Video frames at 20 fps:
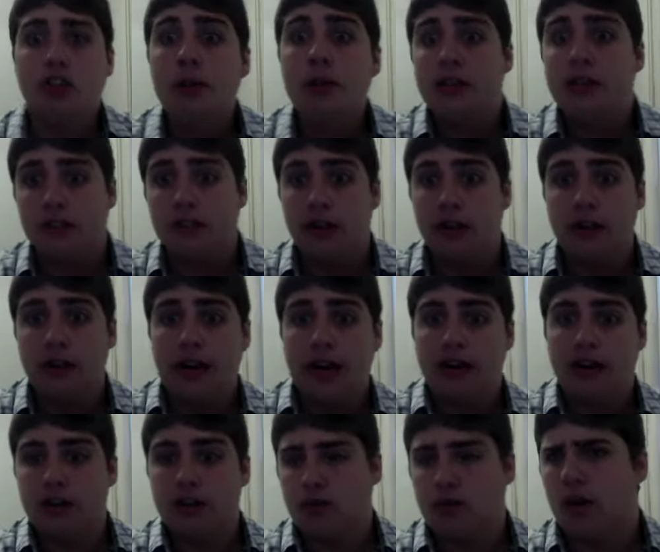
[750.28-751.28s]
His
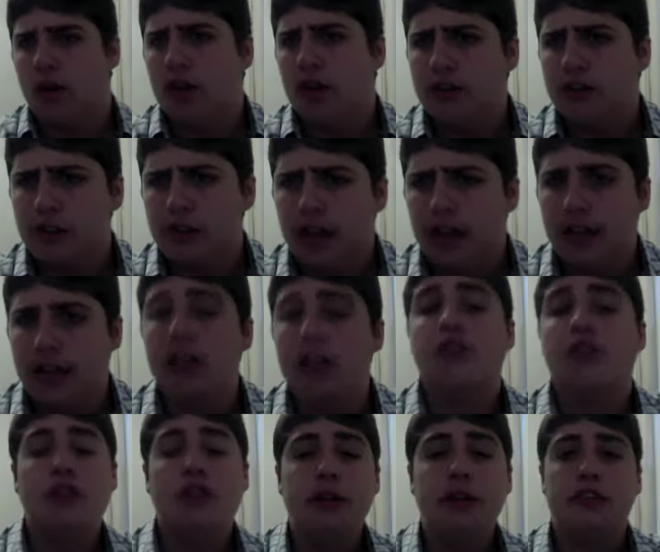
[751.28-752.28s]
segment two weeks
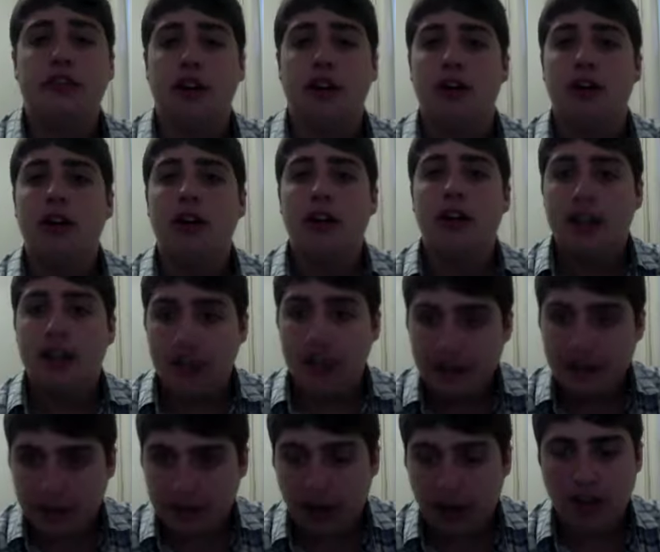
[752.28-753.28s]
ago now, because Raw was
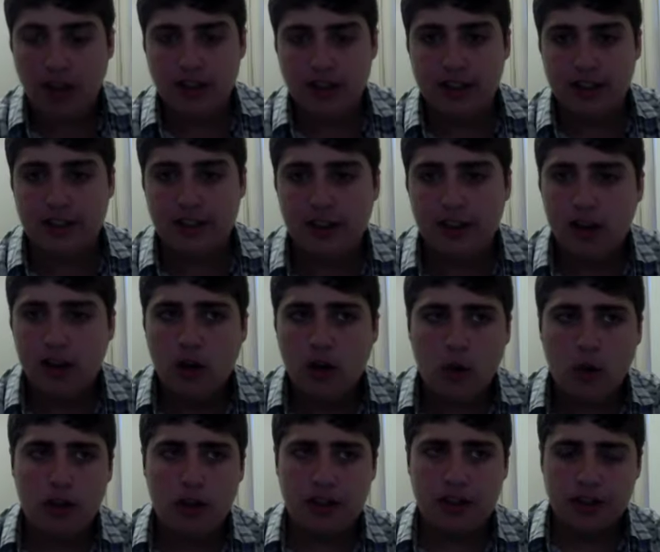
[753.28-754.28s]
not yet. Two weeks ago,
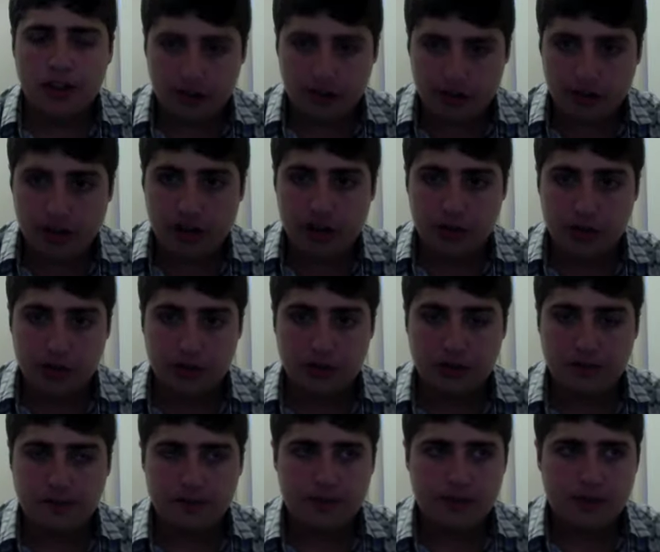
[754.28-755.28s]
his gauntlet
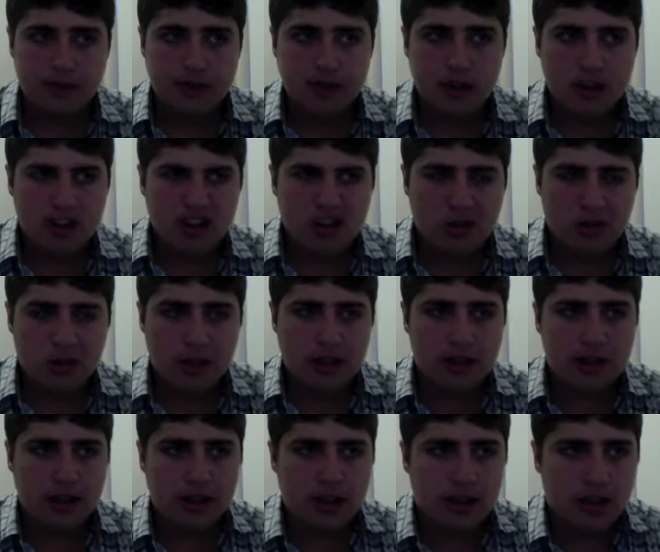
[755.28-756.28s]
with the
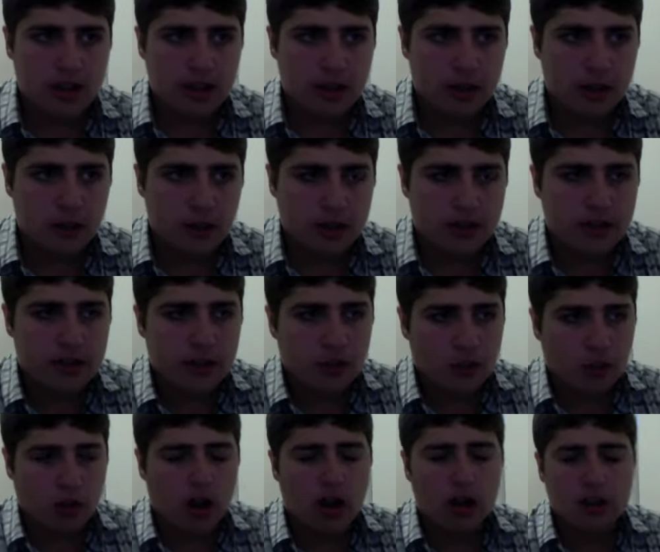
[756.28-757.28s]
Shield,
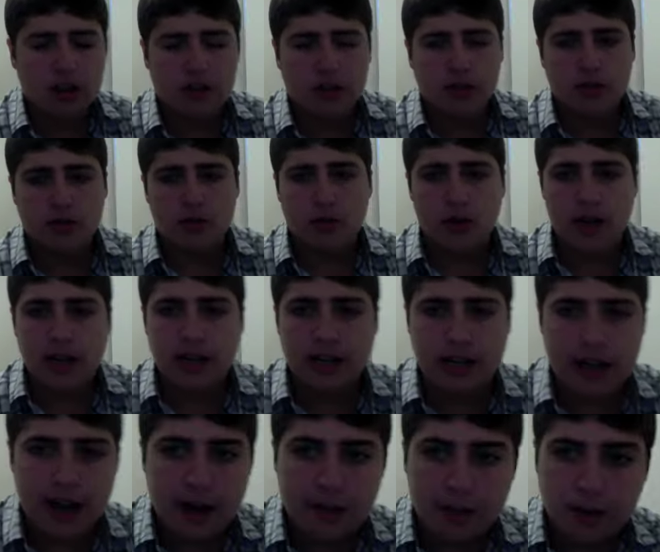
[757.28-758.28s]
with uh,
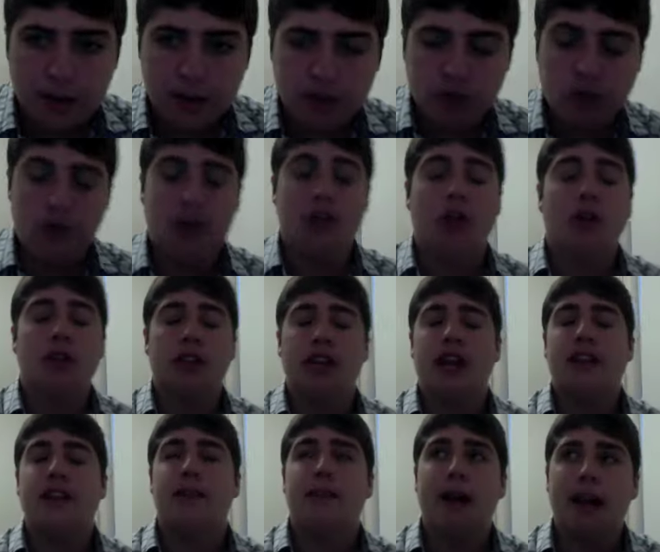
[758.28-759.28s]
with Rollins,
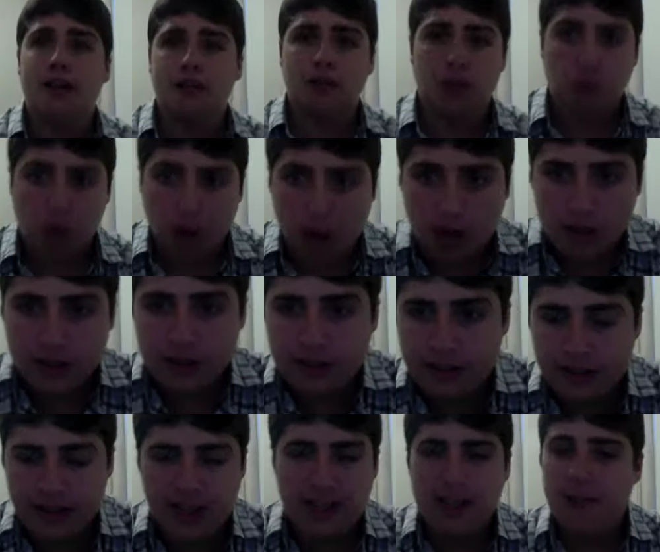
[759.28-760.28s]
Reign, and Ambrose, where he
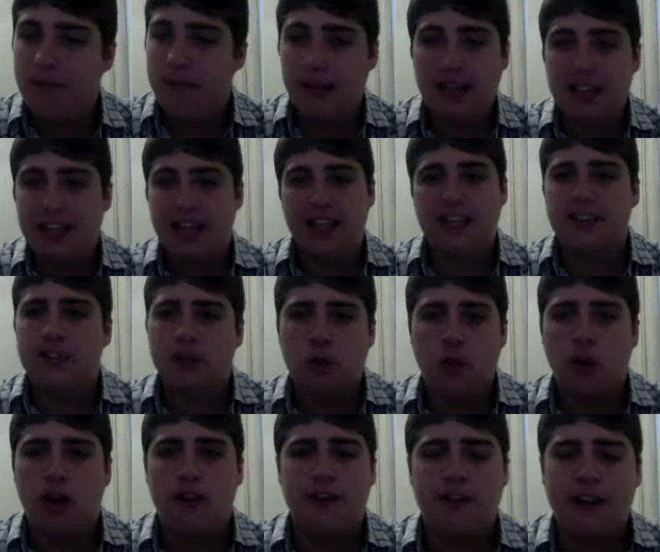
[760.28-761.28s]
only had the match with
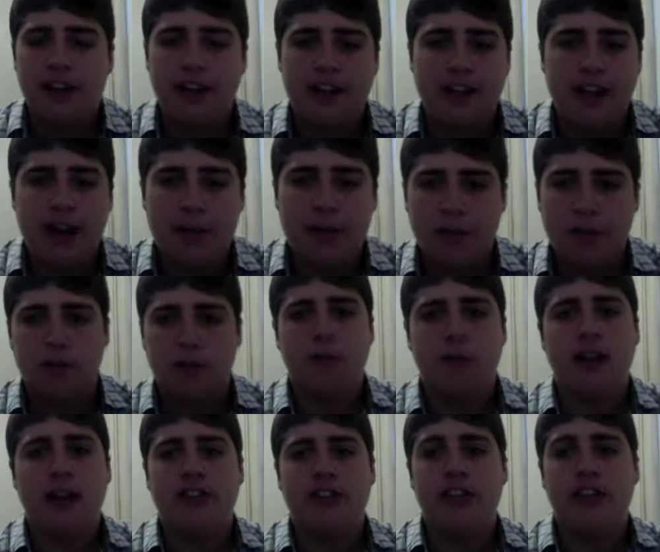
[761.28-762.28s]
Rollins, and then he immediately
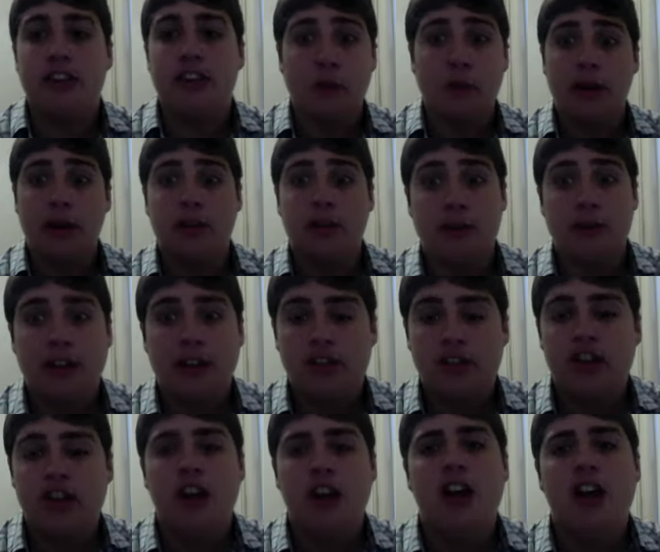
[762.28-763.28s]
got disqualified in the
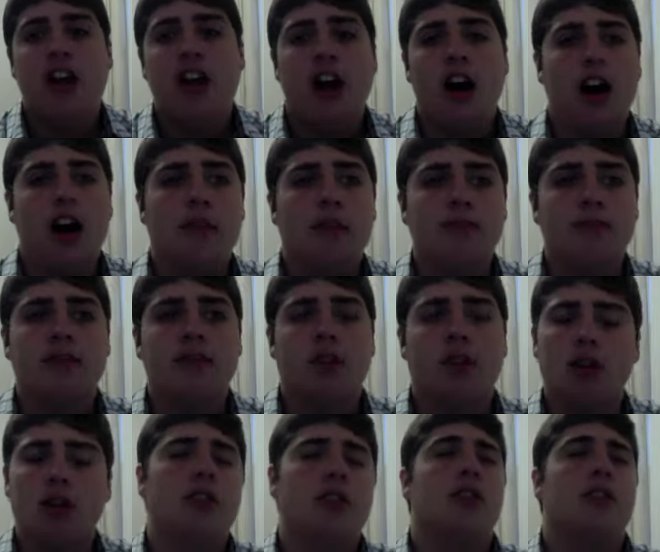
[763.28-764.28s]
Ambrose match and the Reigns
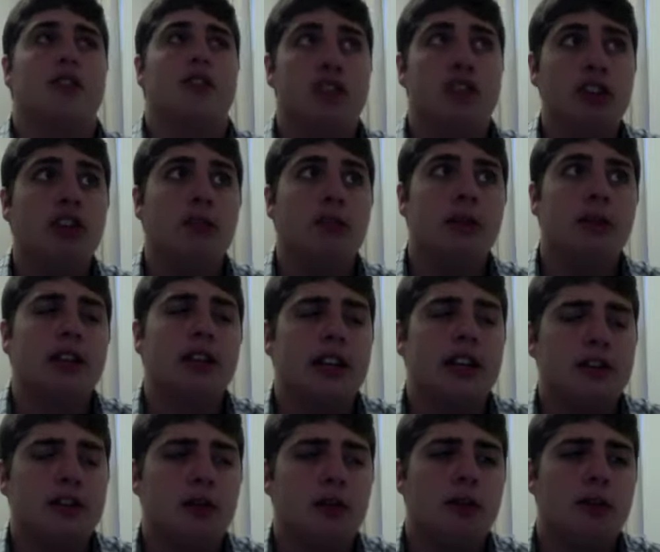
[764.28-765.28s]
match,
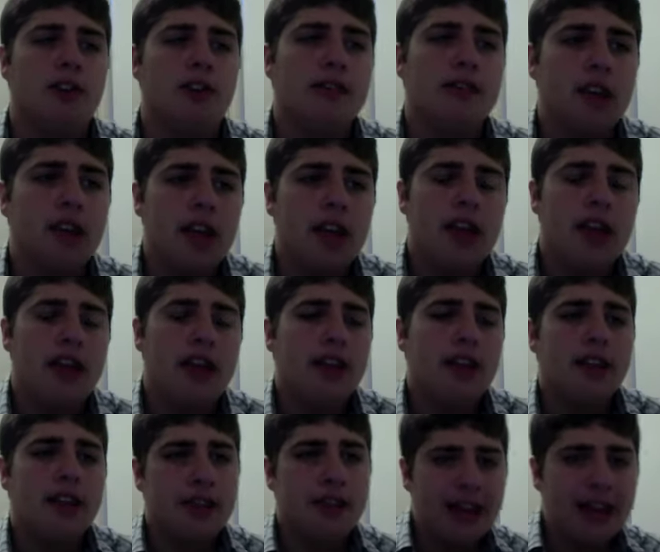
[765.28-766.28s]
um, or the Shield
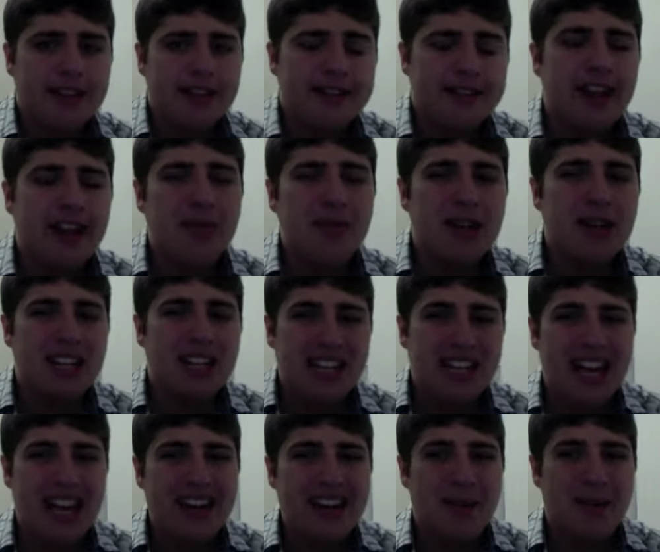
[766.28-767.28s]
immediately got disqualified.
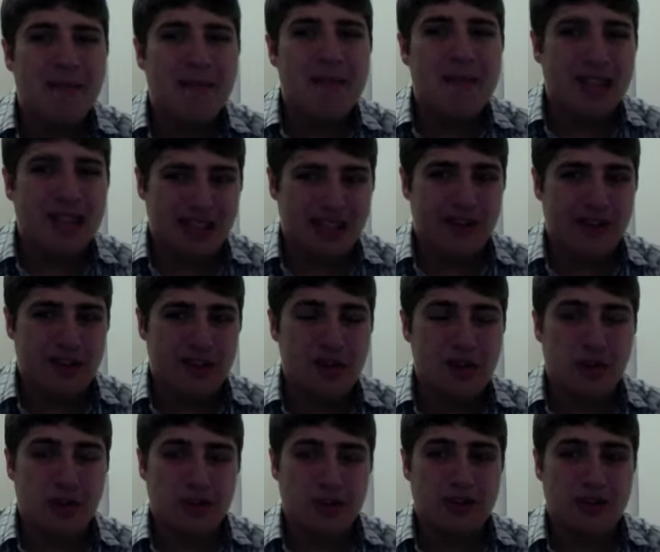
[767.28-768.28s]
That
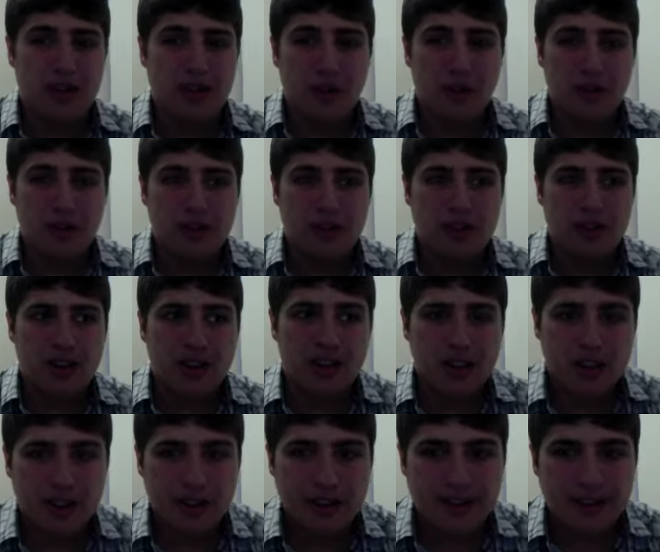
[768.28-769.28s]
segment gained a
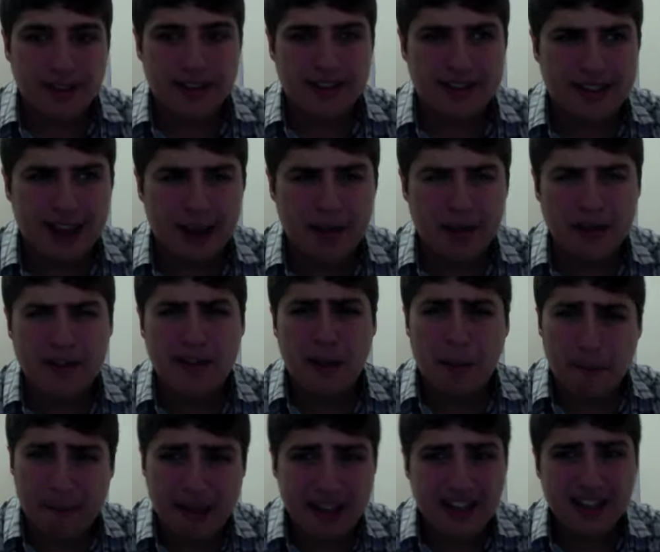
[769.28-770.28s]
million viewers. It was,
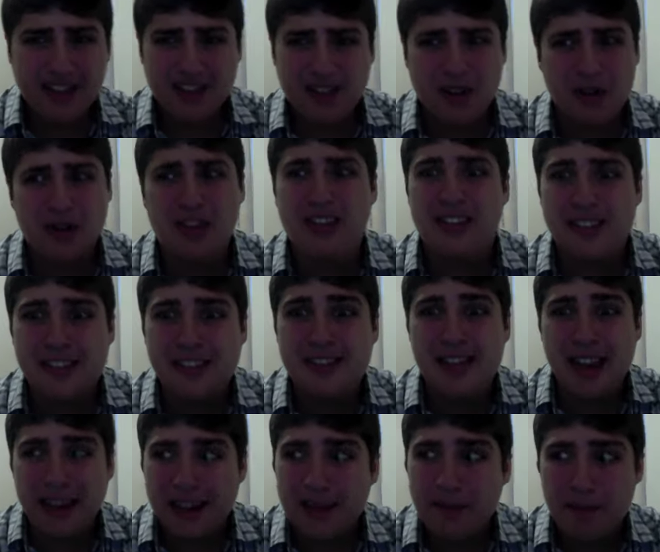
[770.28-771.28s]
this I
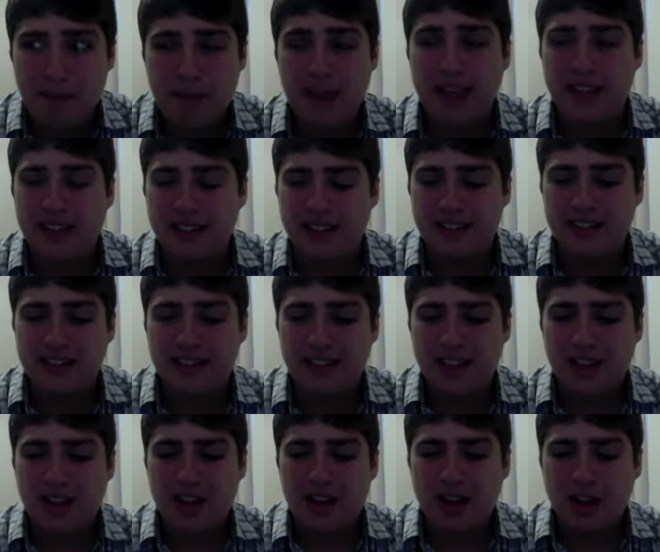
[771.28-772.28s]
believe, the biggest or the
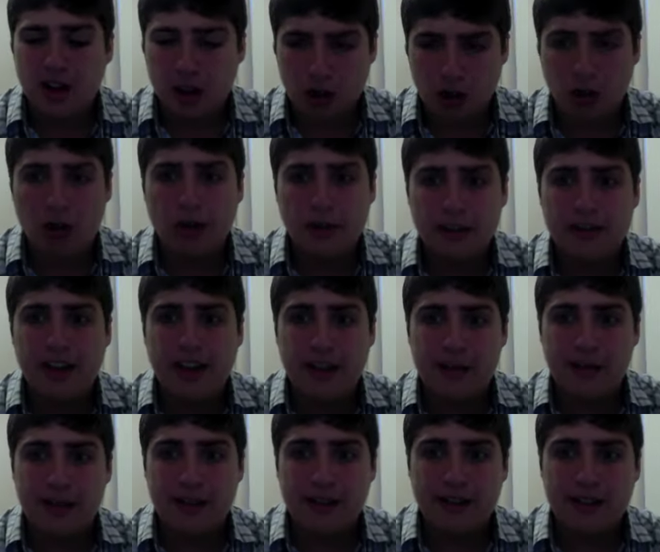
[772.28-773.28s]
second
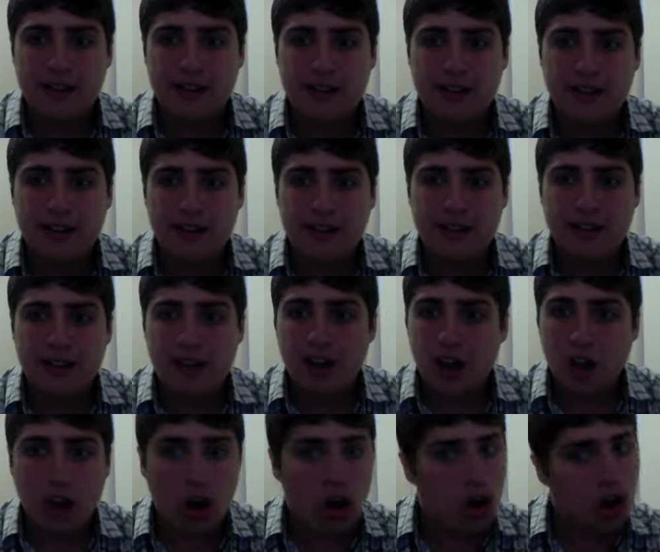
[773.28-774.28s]
biggest gross
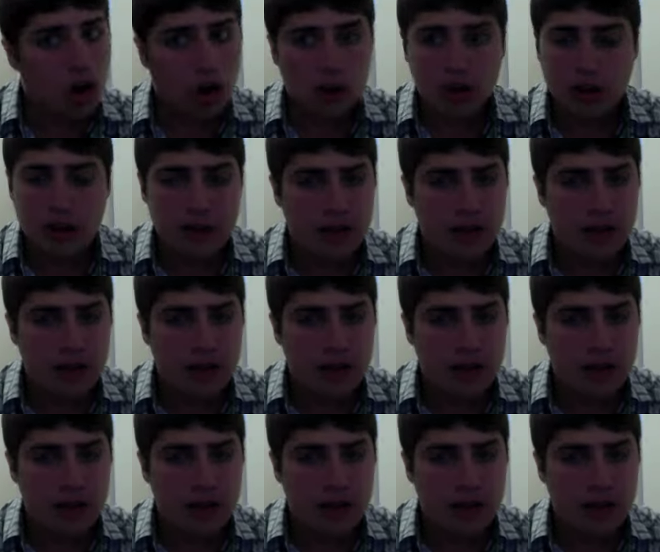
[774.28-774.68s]
segment